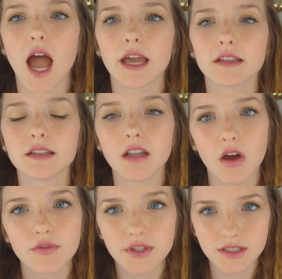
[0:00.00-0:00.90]
I
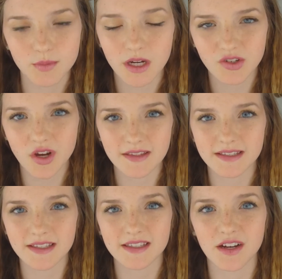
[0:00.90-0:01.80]
love the spring trends
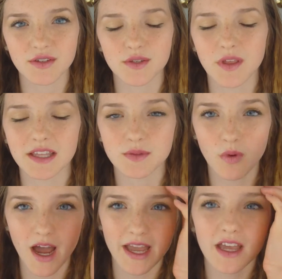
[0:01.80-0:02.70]
this year, so that's
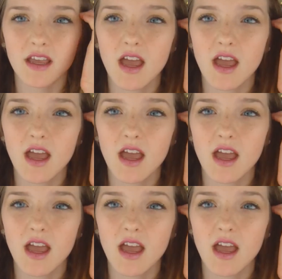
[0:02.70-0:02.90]
why